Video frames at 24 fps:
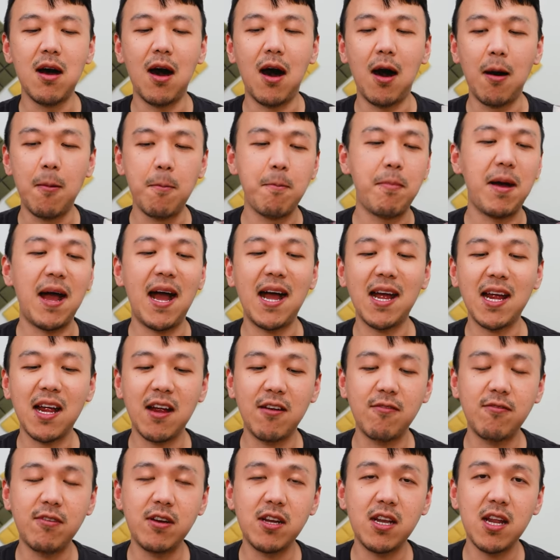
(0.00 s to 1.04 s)
unpack
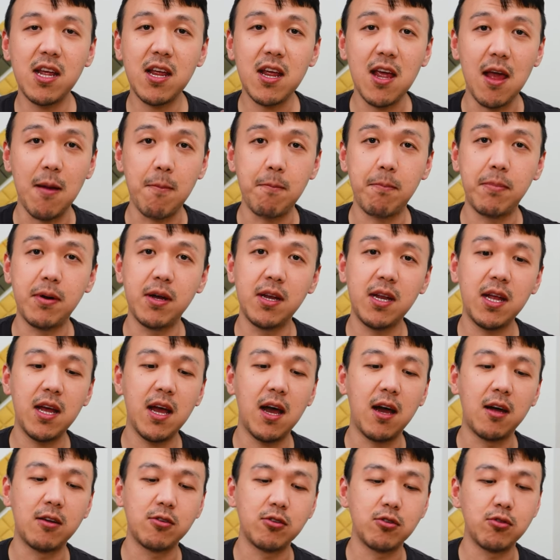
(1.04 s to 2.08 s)
everything and put it
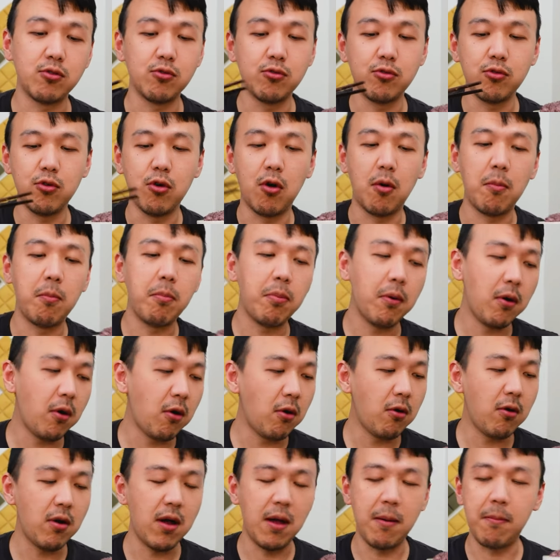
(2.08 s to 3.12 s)
onto your
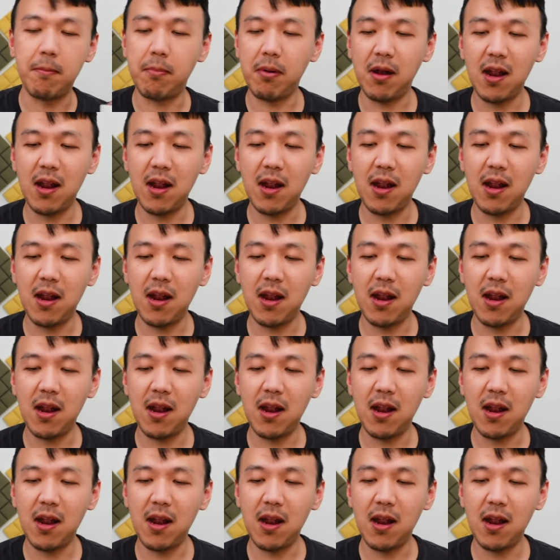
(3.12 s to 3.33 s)
bowl and